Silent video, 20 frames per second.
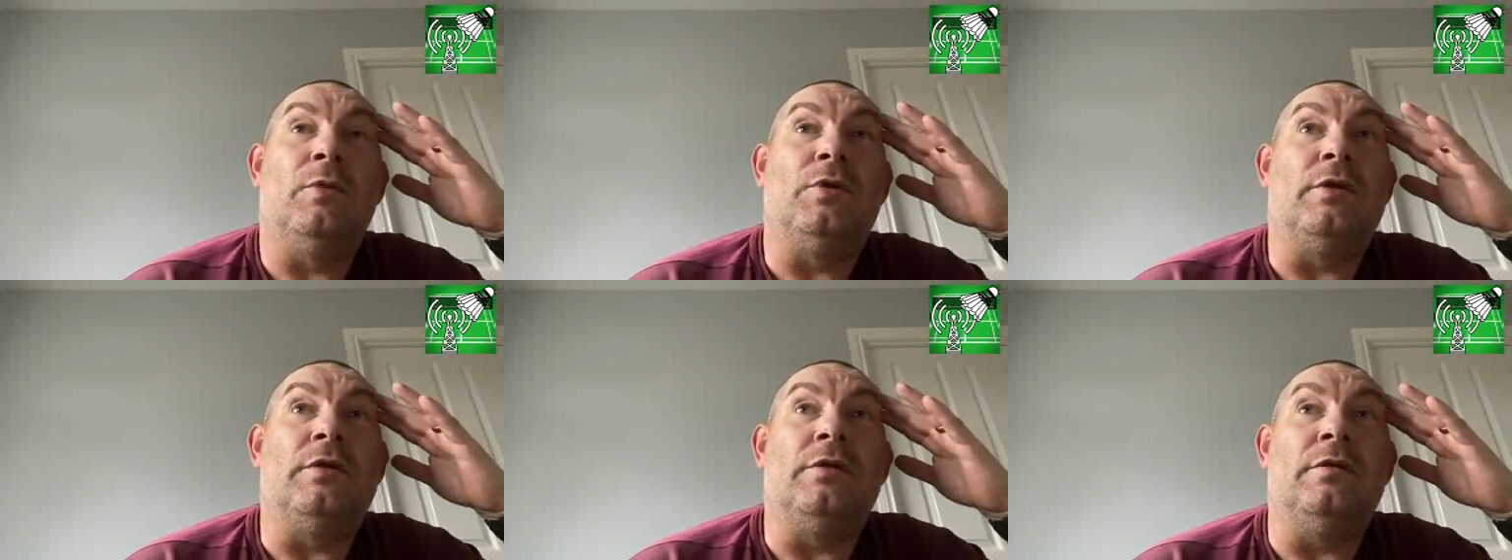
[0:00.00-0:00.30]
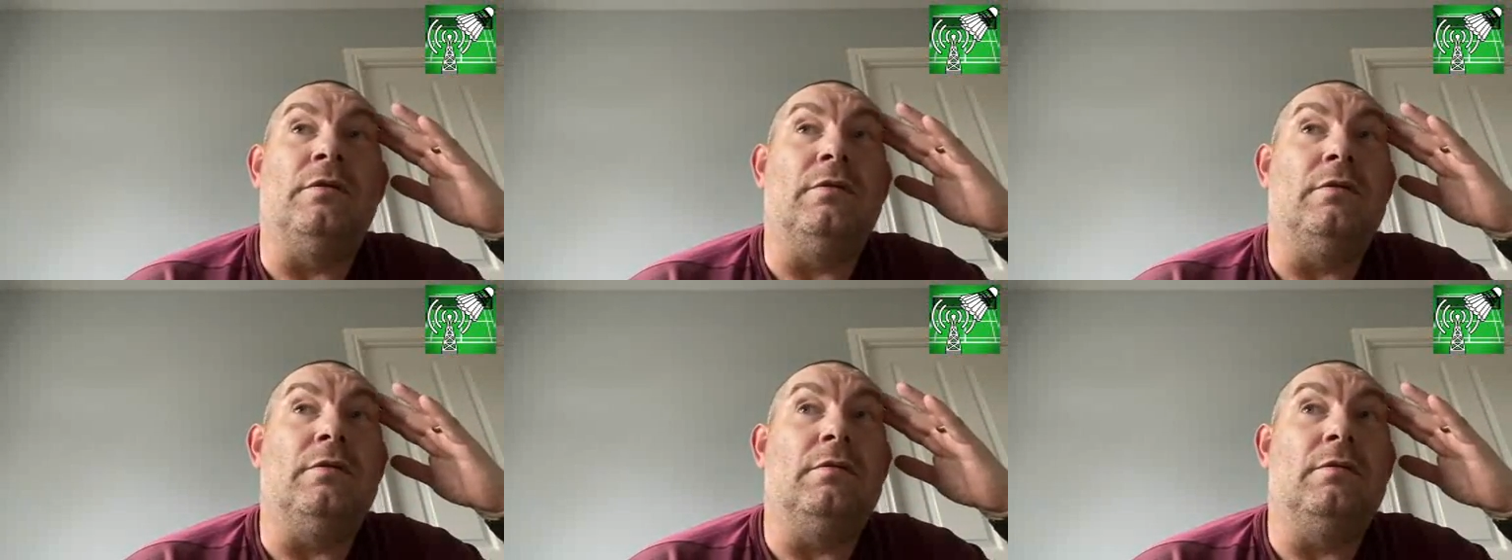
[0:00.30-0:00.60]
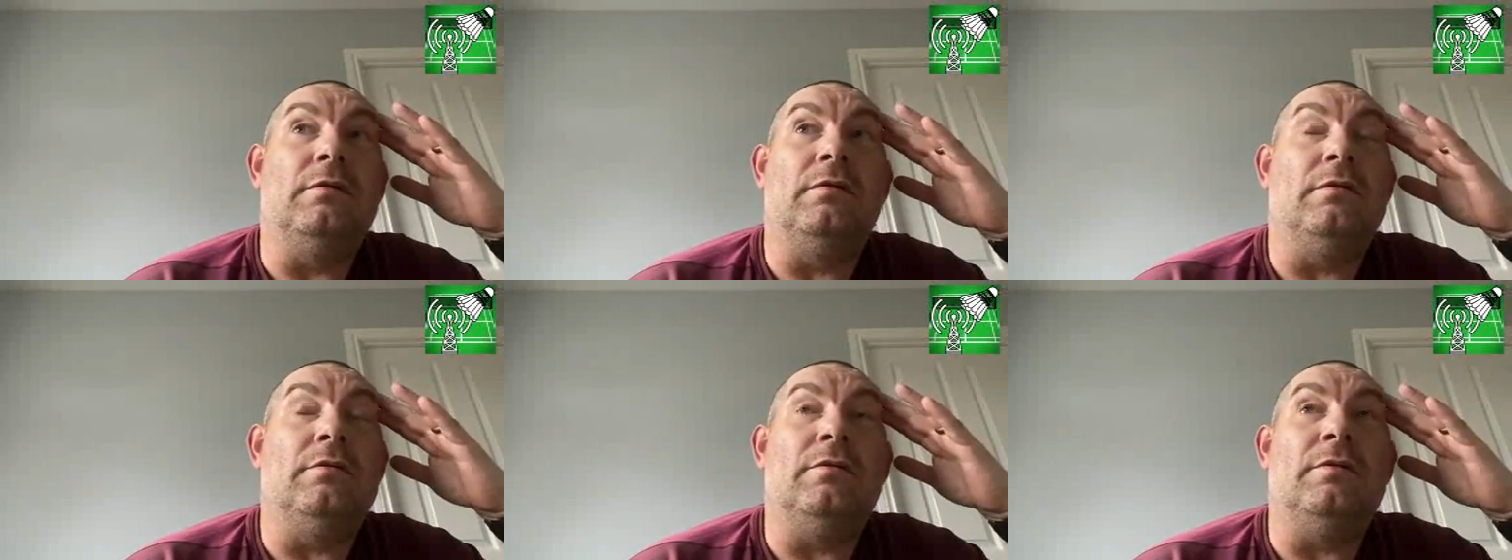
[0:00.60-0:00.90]
an old
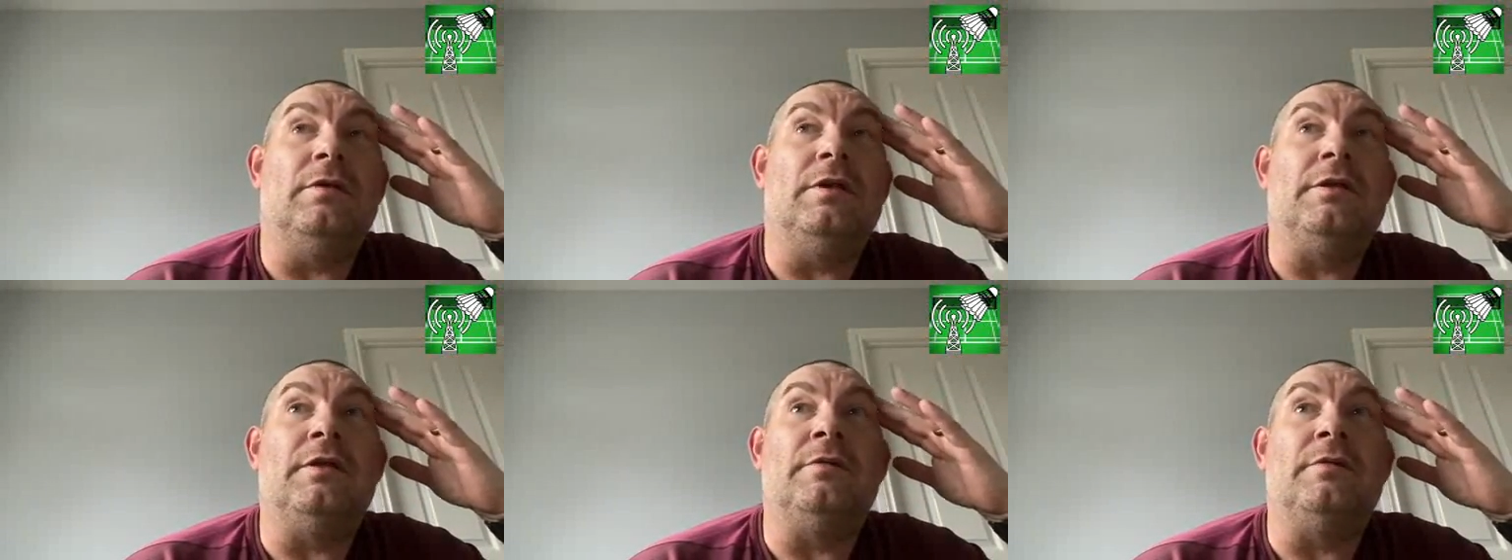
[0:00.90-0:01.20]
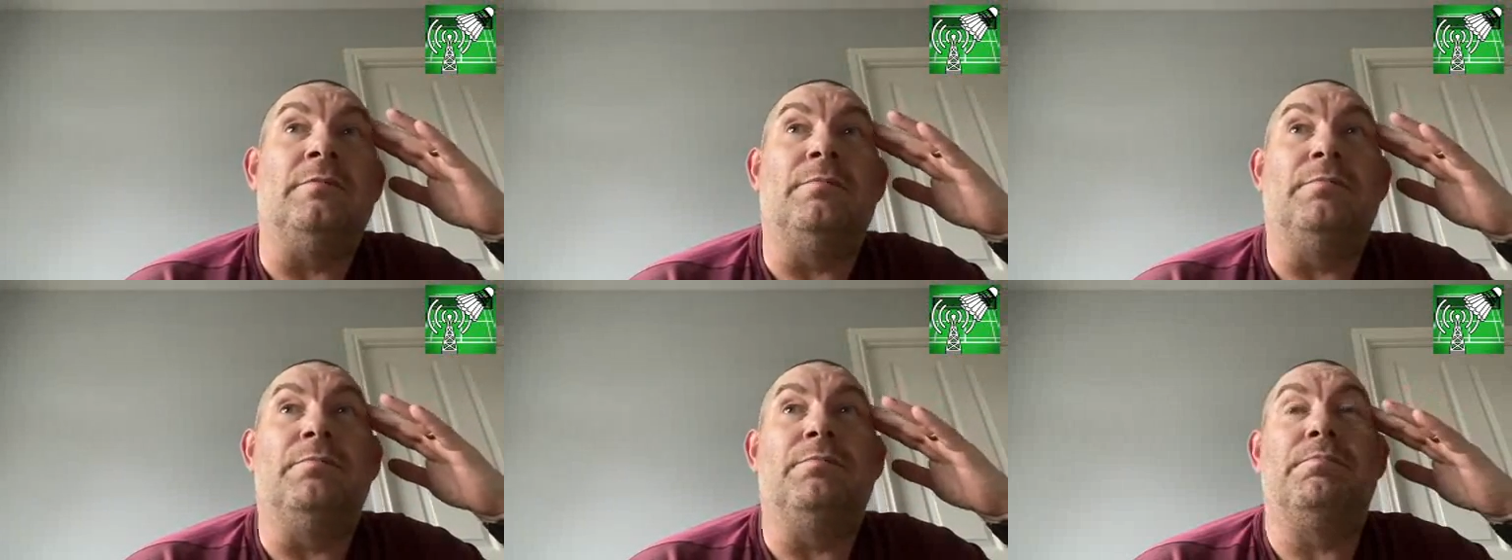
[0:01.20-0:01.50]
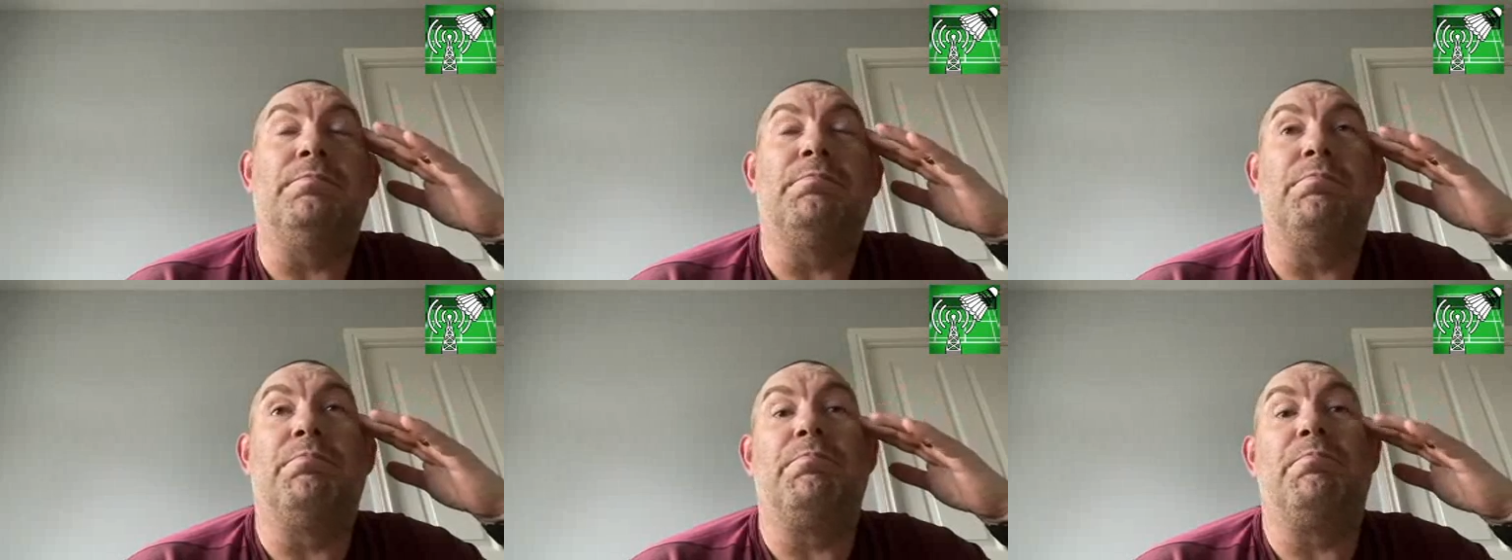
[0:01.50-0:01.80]
Carlton
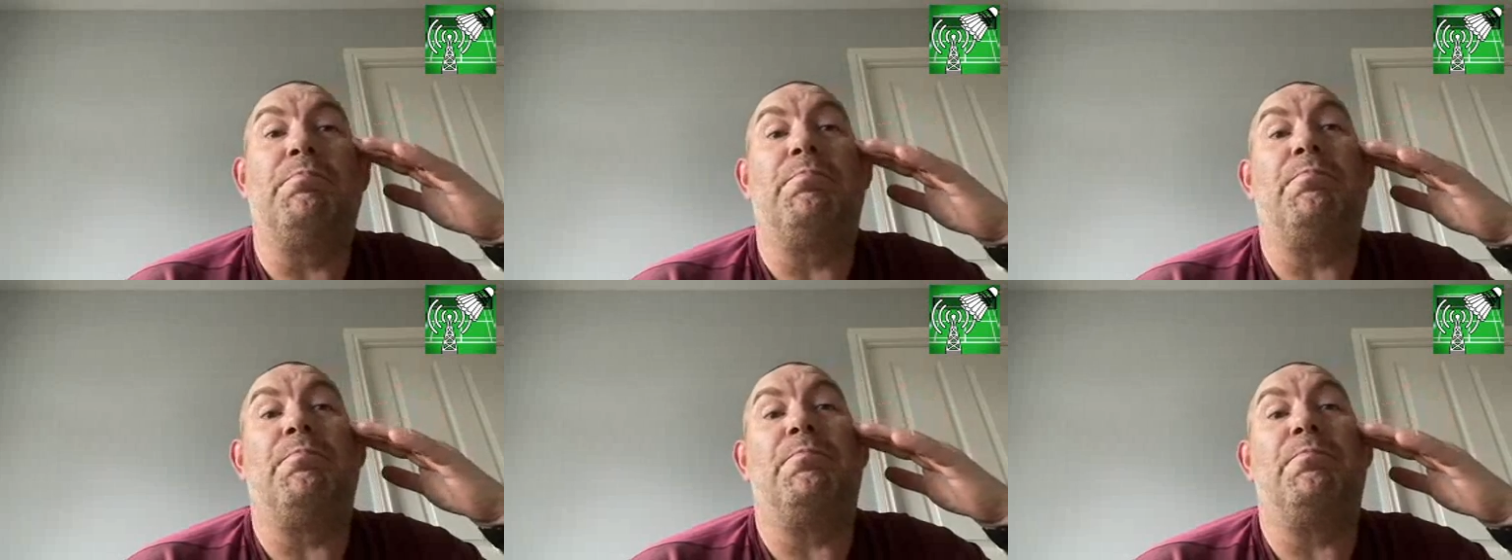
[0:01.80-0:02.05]
three-piece thing.